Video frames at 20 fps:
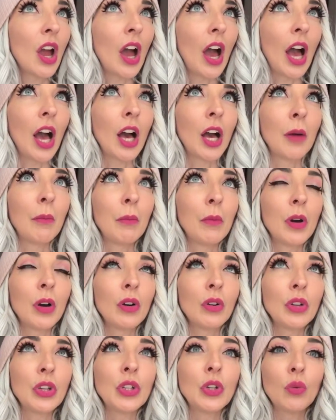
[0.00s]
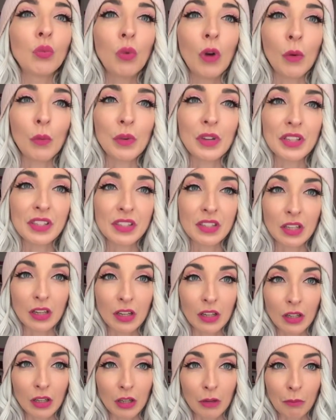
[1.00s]
What was
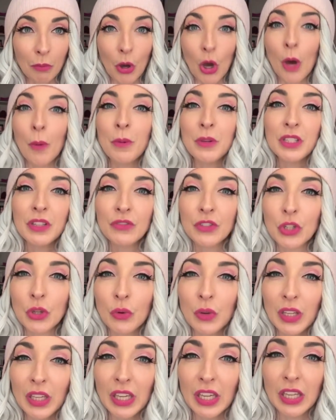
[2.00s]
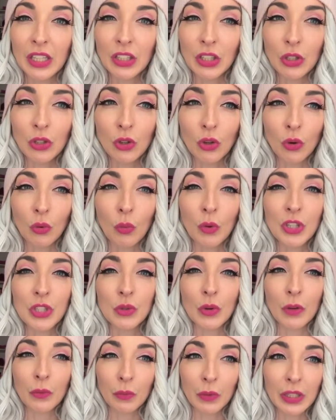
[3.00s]
the purpose of doing it? What
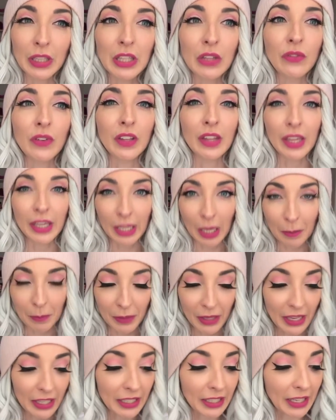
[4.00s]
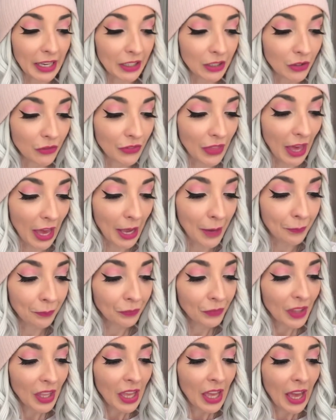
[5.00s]
do I really feel like I'm getting out of that?
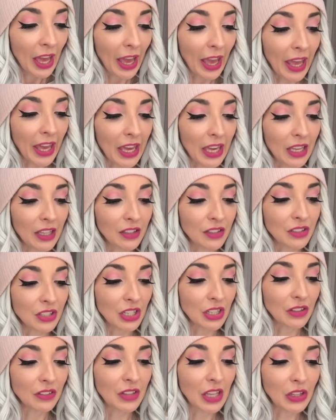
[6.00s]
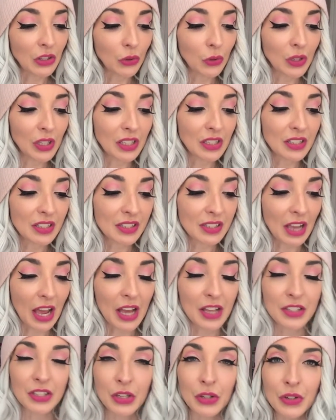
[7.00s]
And then you can
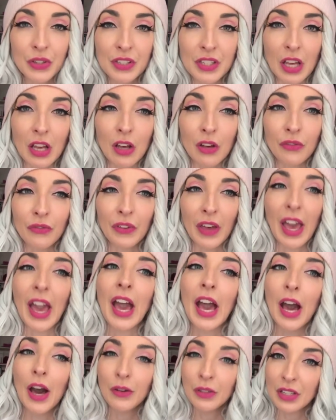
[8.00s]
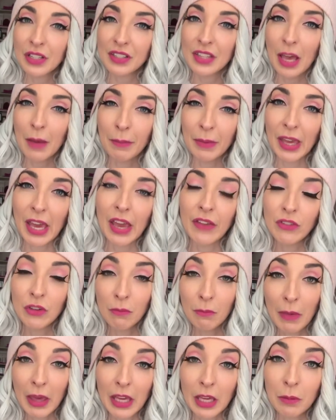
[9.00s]
ask yourself, how does that behavior
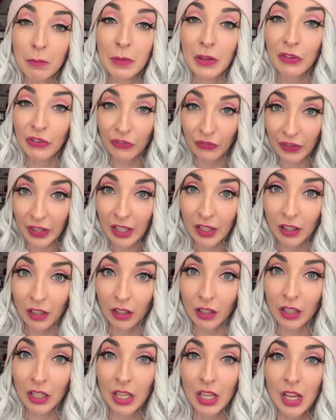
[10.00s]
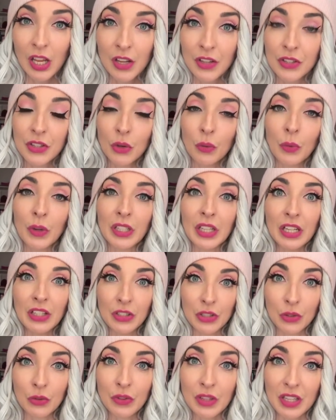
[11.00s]
make me feel? So when I
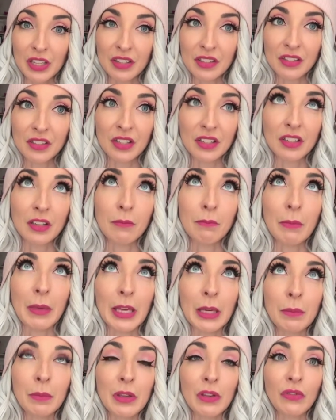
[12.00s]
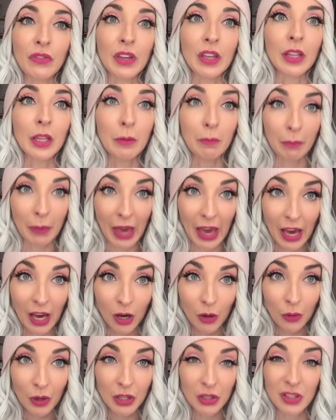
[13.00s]
do this, does it make me feel
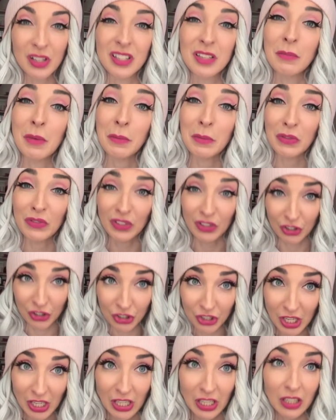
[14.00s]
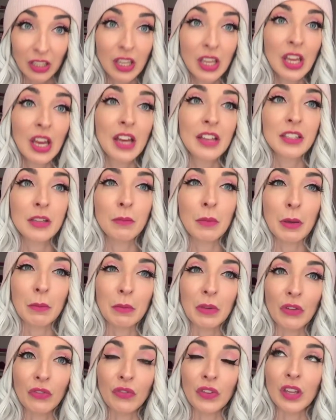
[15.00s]
empowered, or does it make me feel shitty? Does it make
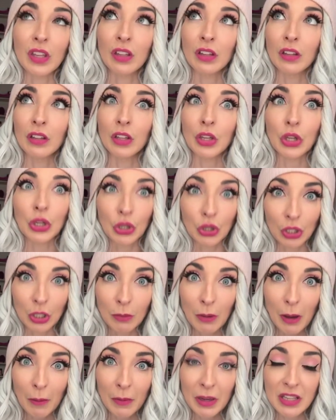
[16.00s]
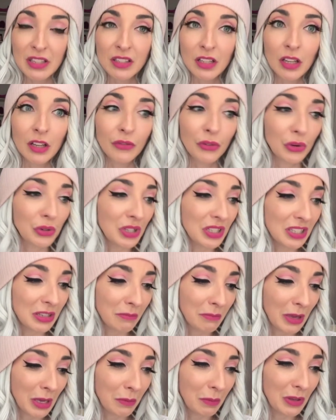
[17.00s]
me feel good about myself, or does it
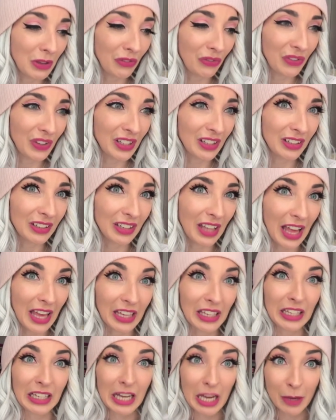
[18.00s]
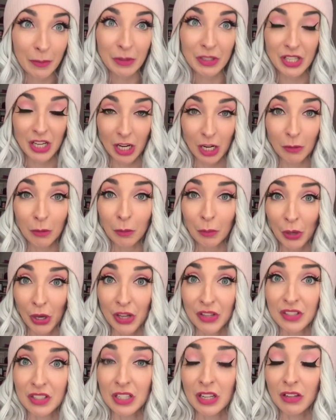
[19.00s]
make me feel like I'm a terrible
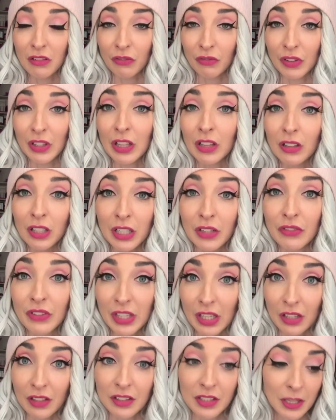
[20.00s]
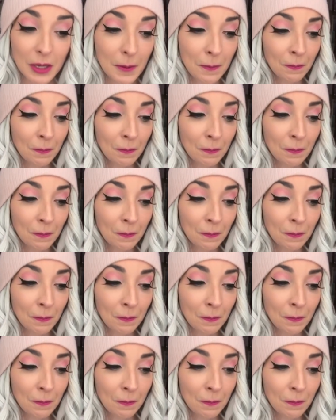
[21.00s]
person and feel a lot of guilt?